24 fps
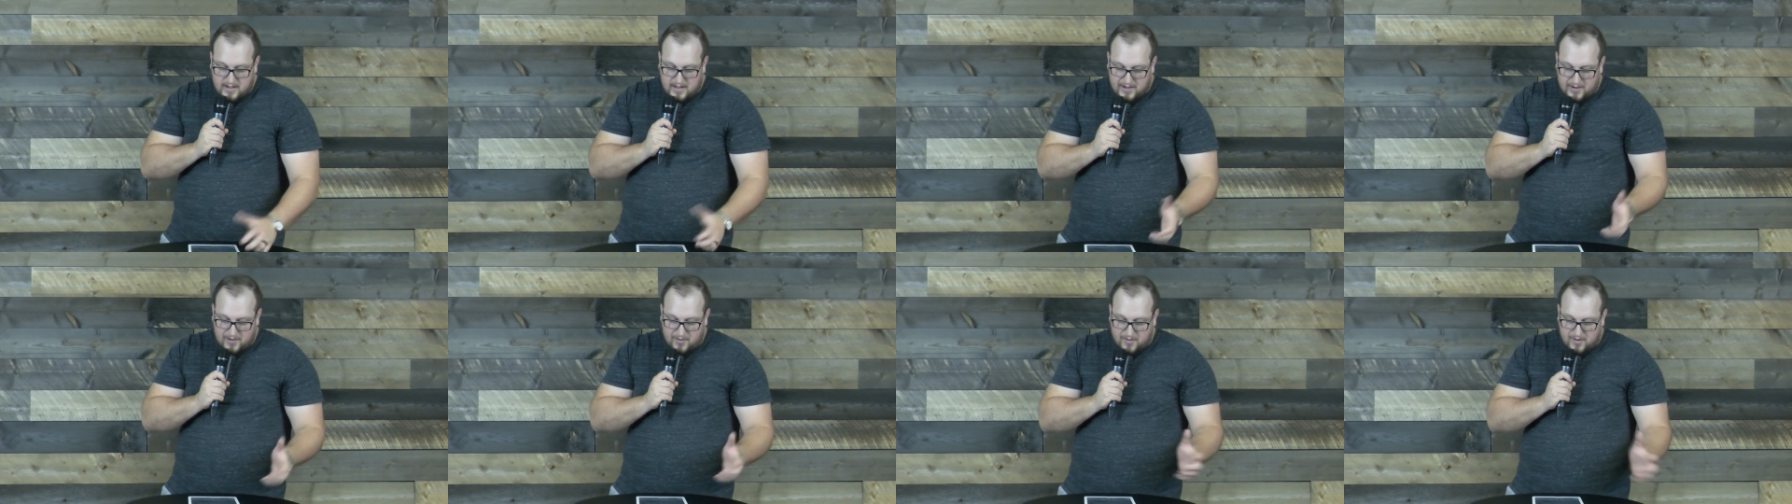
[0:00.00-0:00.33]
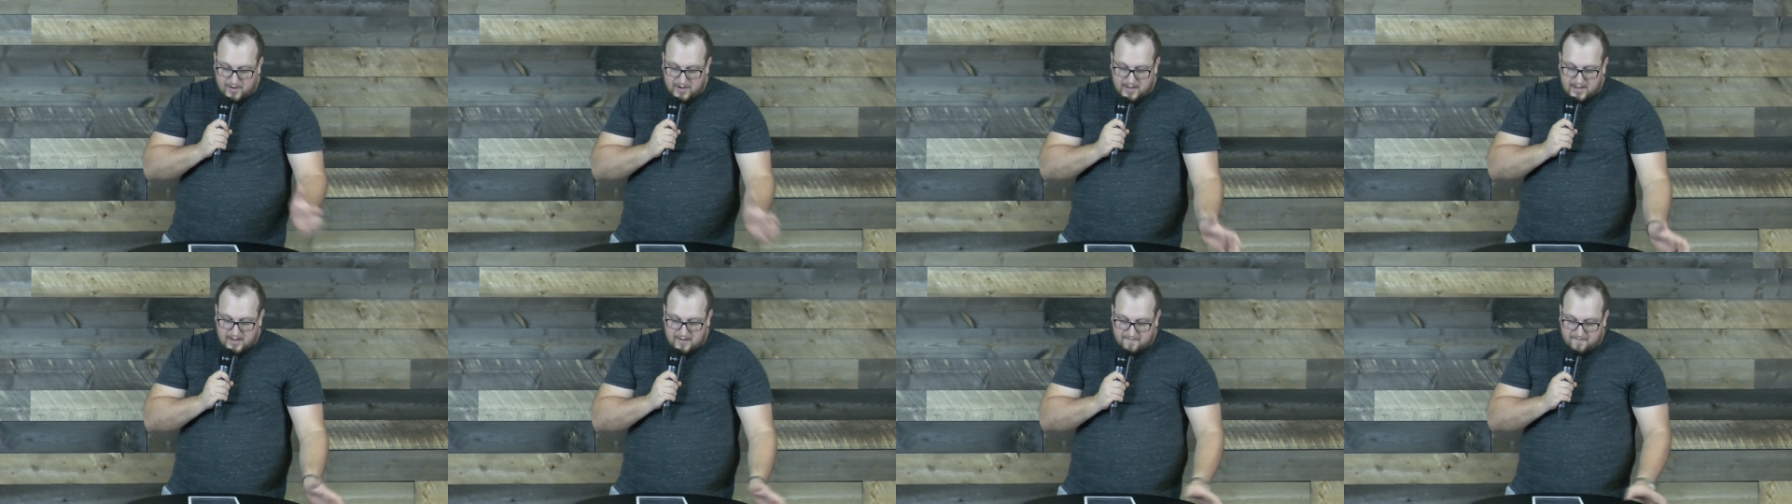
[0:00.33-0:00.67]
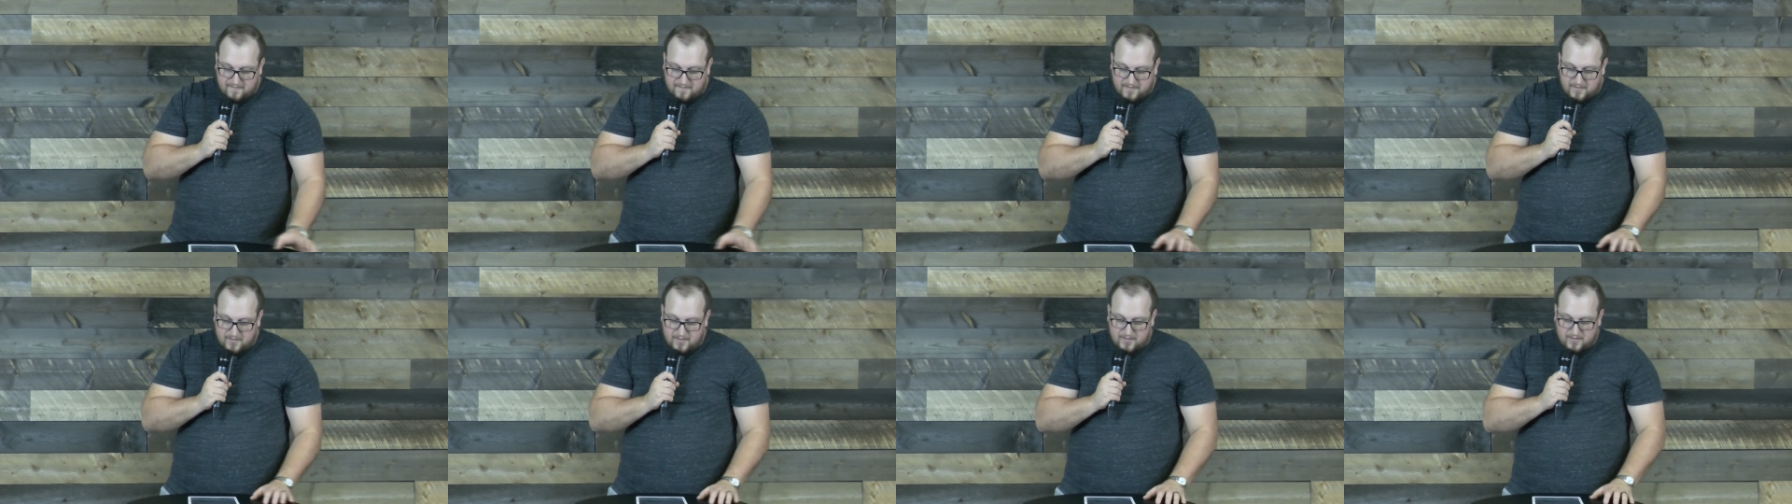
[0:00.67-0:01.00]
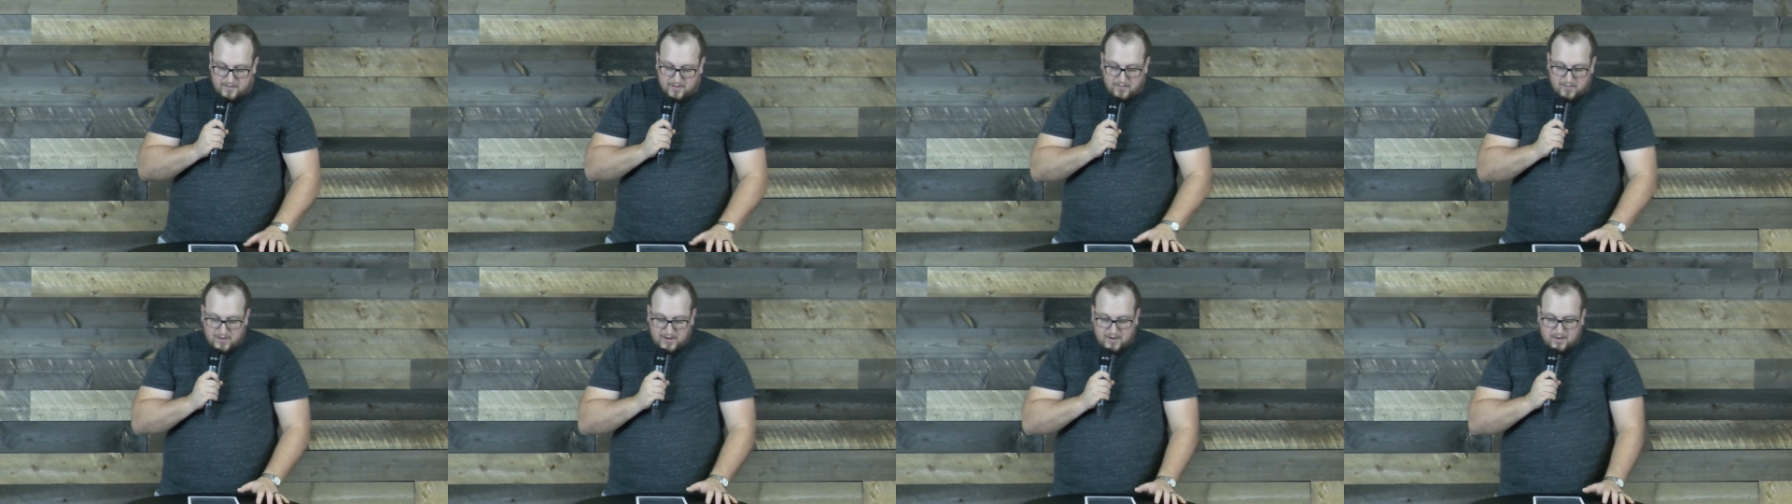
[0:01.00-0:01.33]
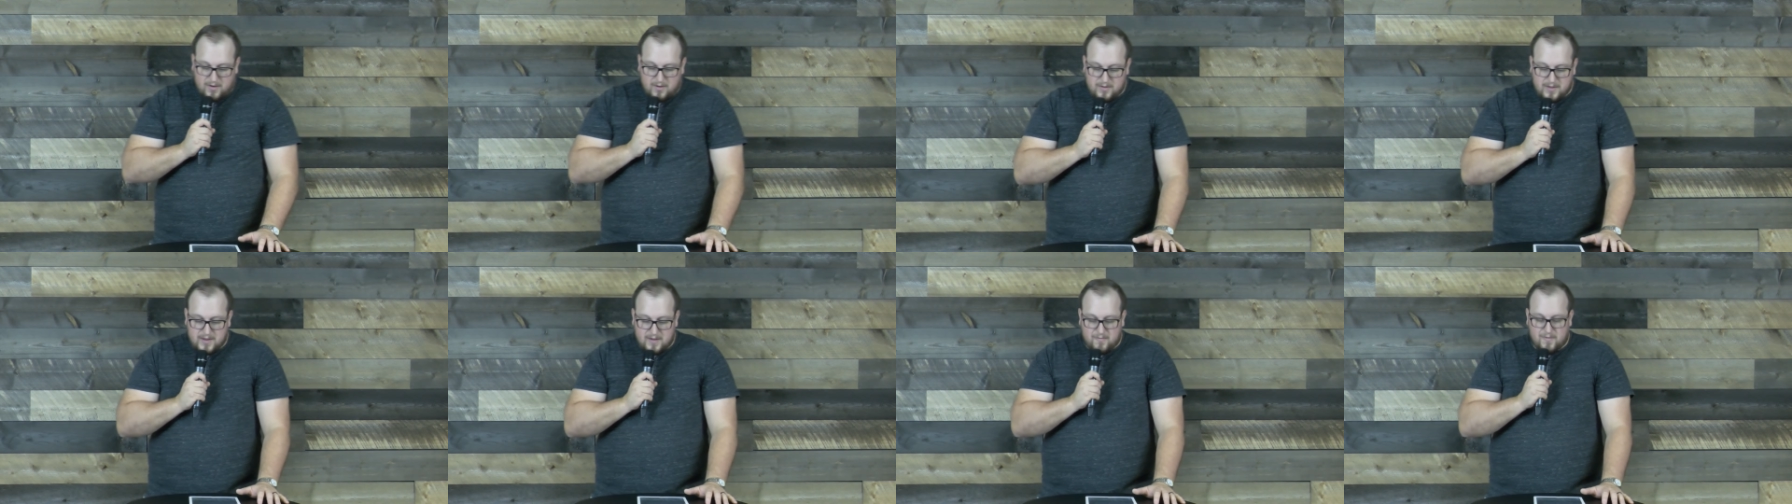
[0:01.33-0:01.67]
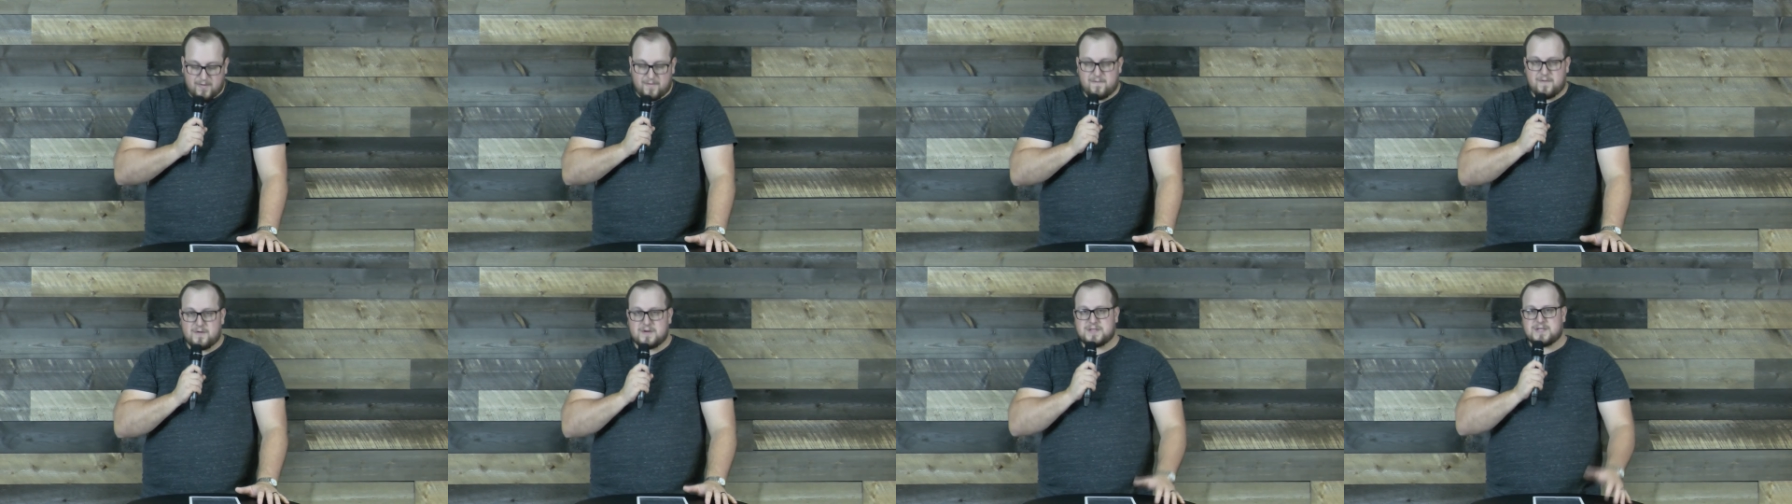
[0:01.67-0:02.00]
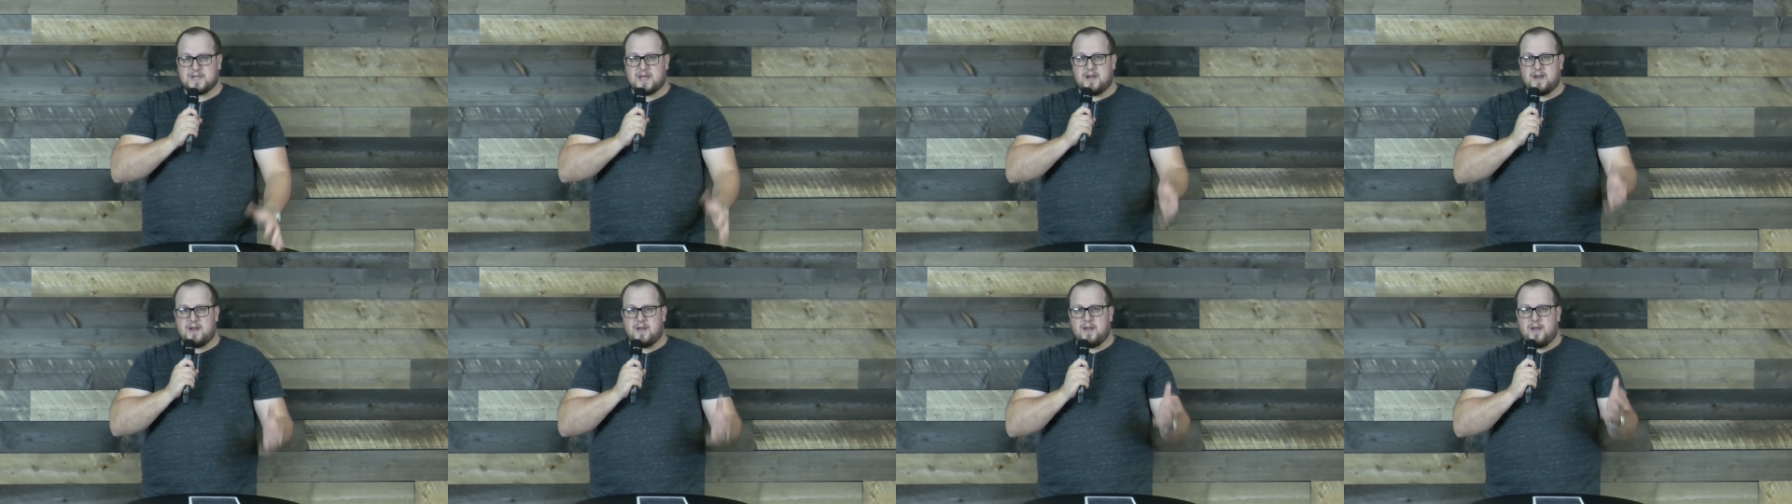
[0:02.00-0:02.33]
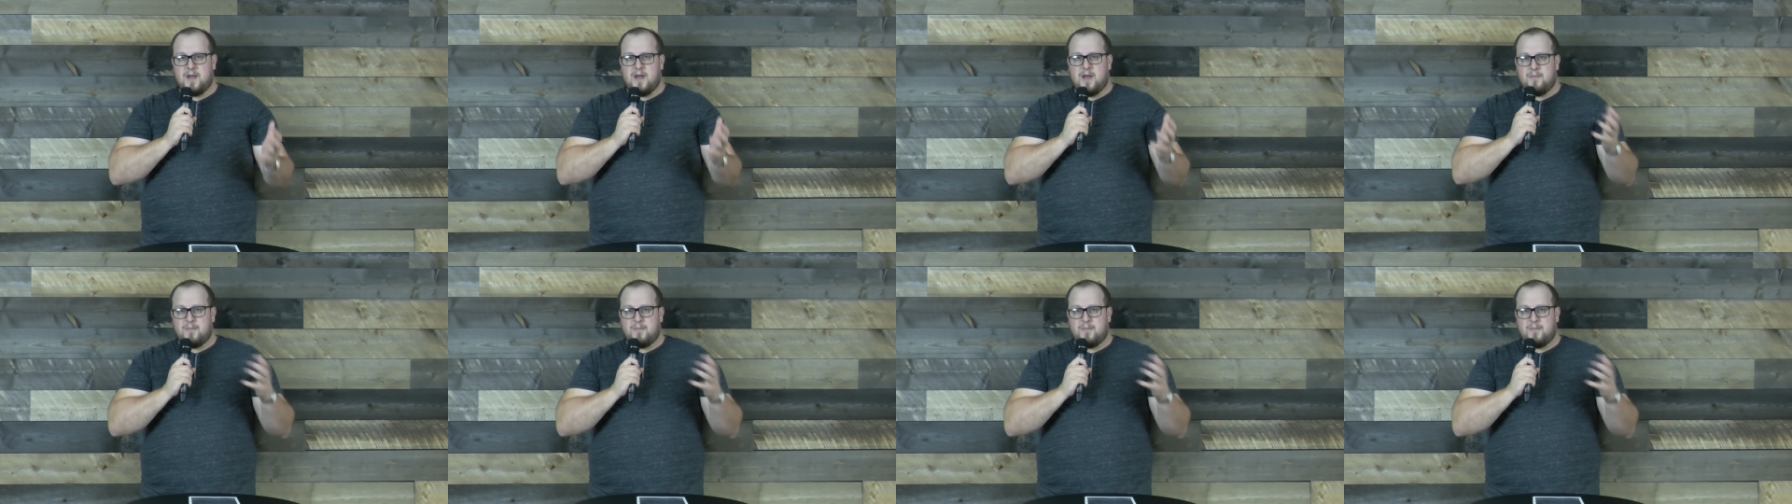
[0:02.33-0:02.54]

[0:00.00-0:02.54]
In order to get fruit, you know, we know that we first got to